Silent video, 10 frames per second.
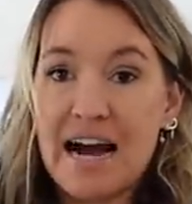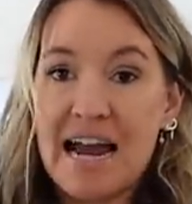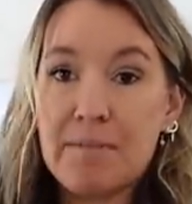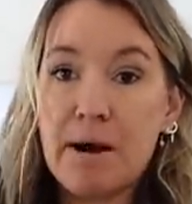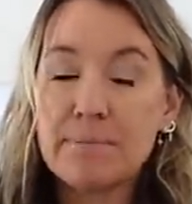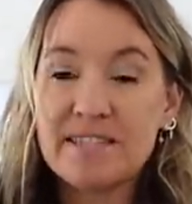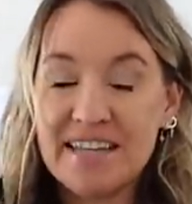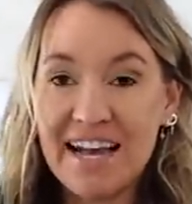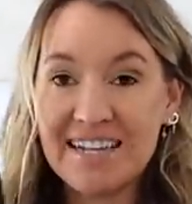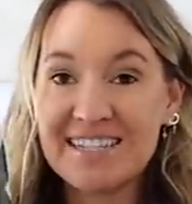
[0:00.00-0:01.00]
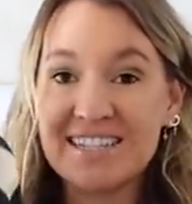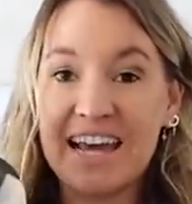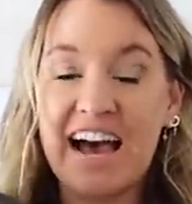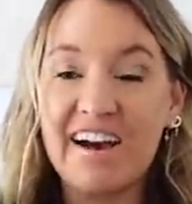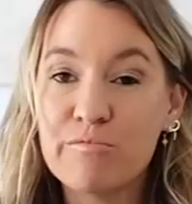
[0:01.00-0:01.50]
I am obsessed.
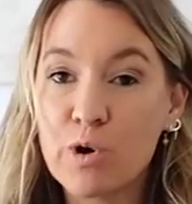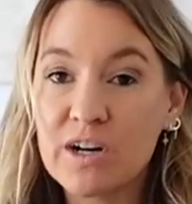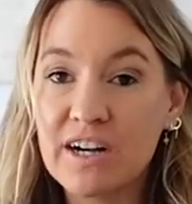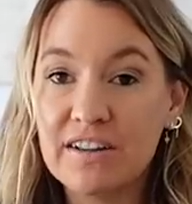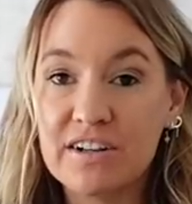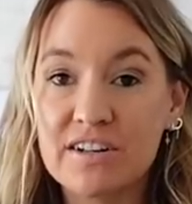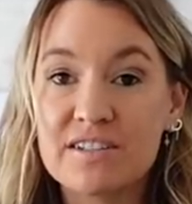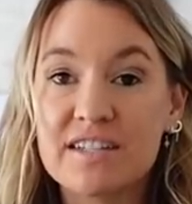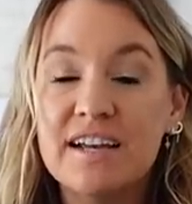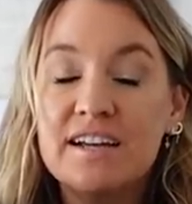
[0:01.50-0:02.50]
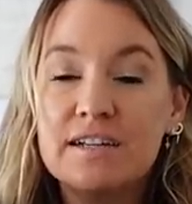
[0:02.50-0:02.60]
They have more colors.